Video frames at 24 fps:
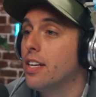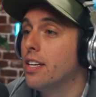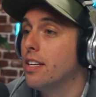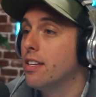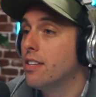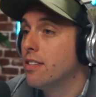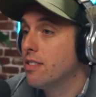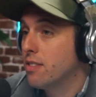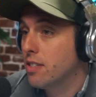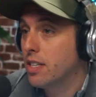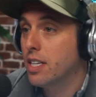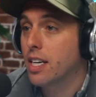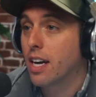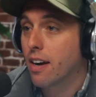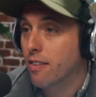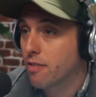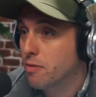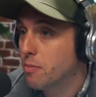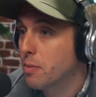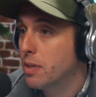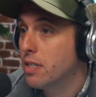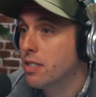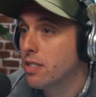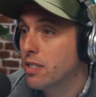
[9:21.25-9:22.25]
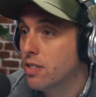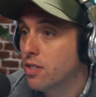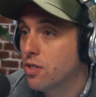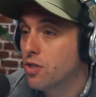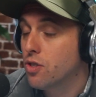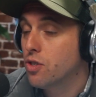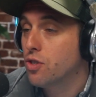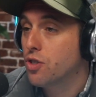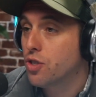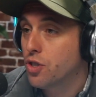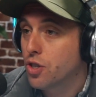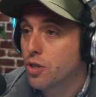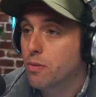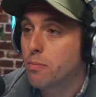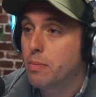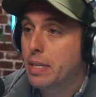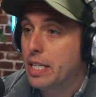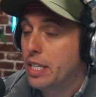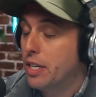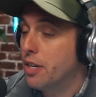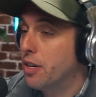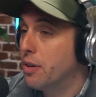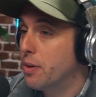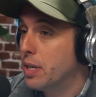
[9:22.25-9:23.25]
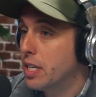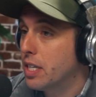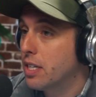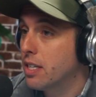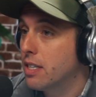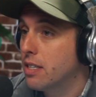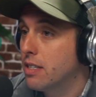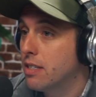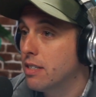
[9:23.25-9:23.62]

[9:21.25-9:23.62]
city government should be doing,